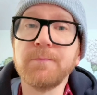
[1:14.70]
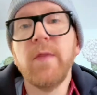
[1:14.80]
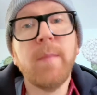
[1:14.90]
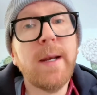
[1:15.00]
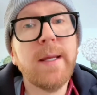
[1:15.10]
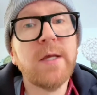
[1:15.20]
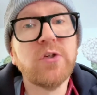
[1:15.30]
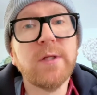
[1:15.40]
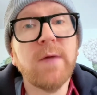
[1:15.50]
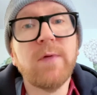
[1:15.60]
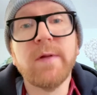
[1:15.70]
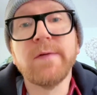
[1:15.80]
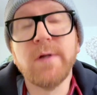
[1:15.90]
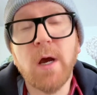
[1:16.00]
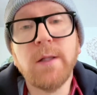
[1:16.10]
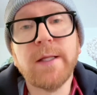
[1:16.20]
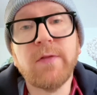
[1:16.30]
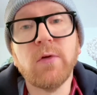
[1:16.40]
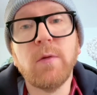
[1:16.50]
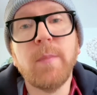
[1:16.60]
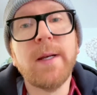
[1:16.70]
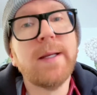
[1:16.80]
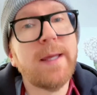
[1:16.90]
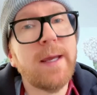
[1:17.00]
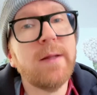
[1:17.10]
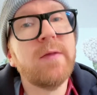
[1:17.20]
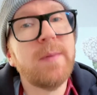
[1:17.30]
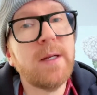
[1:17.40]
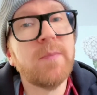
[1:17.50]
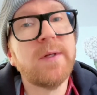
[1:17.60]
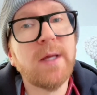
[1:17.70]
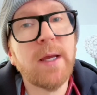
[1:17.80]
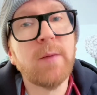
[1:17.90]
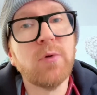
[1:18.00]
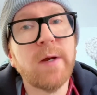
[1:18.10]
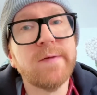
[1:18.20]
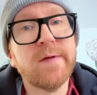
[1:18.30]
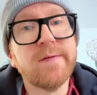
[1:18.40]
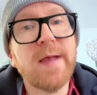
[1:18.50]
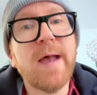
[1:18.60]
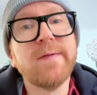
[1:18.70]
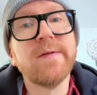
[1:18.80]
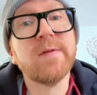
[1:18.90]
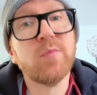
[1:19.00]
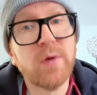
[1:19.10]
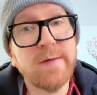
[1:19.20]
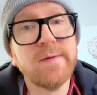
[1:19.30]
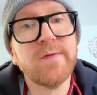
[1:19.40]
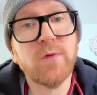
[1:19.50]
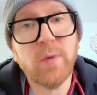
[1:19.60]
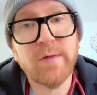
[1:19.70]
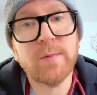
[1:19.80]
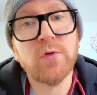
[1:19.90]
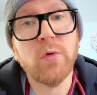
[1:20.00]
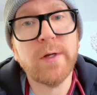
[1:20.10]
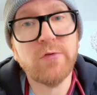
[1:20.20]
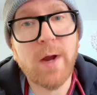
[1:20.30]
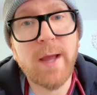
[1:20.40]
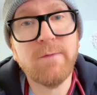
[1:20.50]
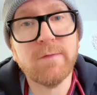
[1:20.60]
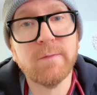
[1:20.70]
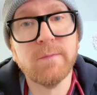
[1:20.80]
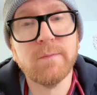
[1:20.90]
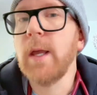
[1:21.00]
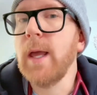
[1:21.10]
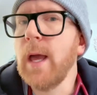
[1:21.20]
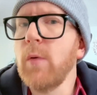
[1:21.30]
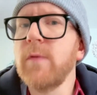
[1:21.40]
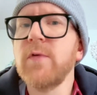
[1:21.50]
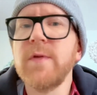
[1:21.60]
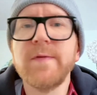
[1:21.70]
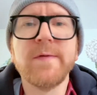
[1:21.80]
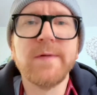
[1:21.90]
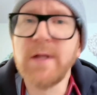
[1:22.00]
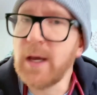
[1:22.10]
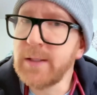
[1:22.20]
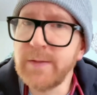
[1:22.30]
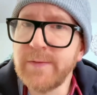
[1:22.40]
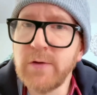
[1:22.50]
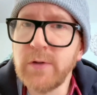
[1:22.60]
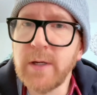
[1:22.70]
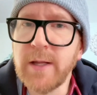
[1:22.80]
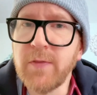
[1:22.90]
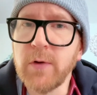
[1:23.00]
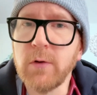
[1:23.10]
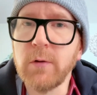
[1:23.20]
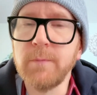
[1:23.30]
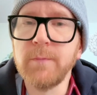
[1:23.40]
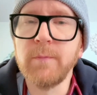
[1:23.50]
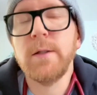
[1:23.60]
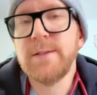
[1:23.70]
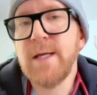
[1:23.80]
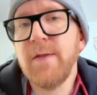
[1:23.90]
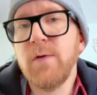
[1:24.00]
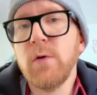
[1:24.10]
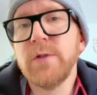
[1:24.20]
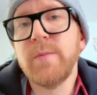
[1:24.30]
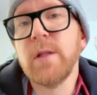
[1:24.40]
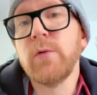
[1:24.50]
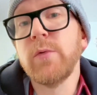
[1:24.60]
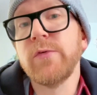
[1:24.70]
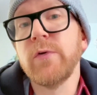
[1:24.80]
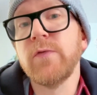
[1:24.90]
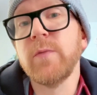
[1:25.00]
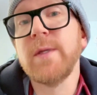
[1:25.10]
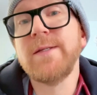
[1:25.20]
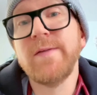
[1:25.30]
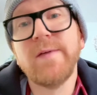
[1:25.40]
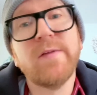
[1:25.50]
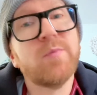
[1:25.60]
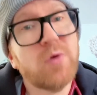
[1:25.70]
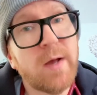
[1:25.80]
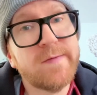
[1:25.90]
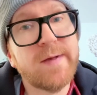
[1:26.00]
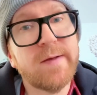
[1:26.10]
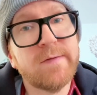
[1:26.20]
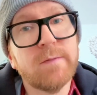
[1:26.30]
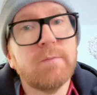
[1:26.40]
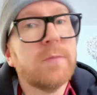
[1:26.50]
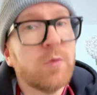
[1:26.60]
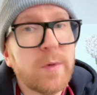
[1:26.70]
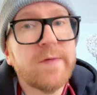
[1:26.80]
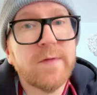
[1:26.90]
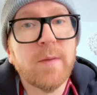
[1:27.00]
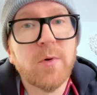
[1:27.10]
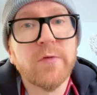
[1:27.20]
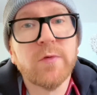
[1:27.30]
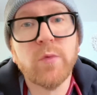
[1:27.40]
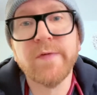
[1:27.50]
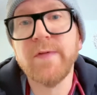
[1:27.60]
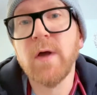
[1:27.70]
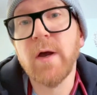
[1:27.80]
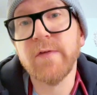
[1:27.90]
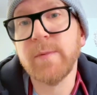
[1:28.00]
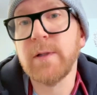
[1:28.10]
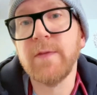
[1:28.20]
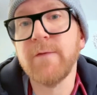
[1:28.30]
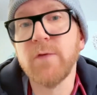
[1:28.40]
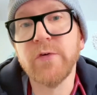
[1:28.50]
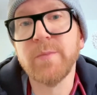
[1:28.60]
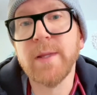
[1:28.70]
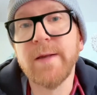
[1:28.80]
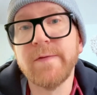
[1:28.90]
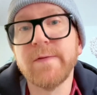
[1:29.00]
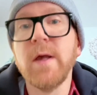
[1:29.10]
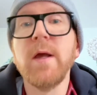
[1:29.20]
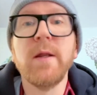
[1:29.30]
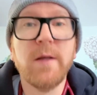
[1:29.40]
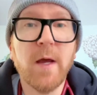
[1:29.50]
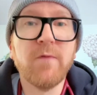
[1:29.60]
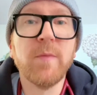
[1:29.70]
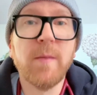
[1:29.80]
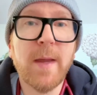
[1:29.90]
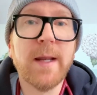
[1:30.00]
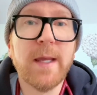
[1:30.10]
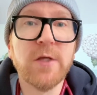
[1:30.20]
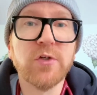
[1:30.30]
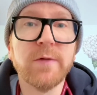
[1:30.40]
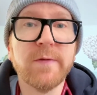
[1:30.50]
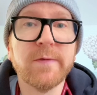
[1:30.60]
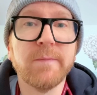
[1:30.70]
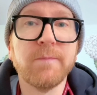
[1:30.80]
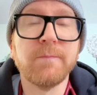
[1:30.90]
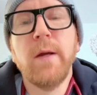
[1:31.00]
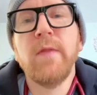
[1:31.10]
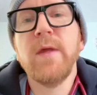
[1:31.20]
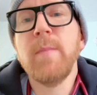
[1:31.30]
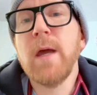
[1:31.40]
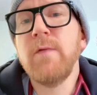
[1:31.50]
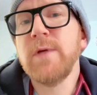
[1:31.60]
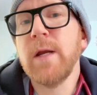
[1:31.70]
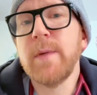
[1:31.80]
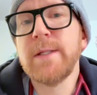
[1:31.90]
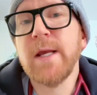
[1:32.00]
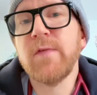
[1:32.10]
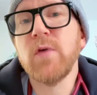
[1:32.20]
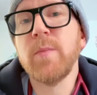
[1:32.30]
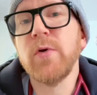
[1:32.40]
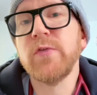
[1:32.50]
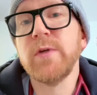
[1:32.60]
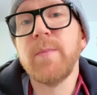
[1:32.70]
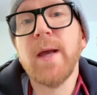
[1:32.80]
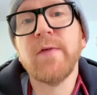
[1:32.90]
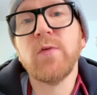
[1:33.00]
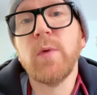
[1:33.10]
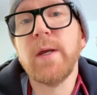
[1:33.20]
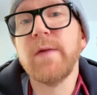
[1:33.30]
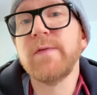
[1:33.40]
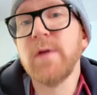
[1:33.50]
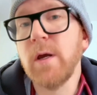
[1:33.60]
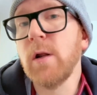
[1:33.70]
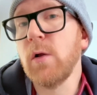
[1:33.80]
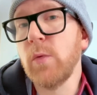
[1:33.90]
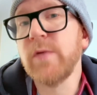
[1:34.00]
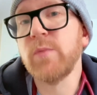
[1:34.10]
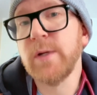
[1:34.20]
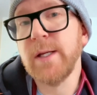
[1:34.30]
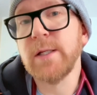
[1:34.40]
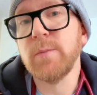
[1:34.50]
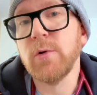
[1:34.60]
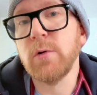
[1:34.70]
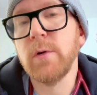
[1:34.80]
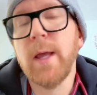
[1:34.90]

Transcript: The medication given is not lethal, but it can speed up the dying process as it suppresses the respiratory drive. However, this is not considered unethical. Death ultimately results from the disease process, the reason the person was in the hospital in the first place, not from the medications. The amount of time it takes for a person to pass away is not always predictable.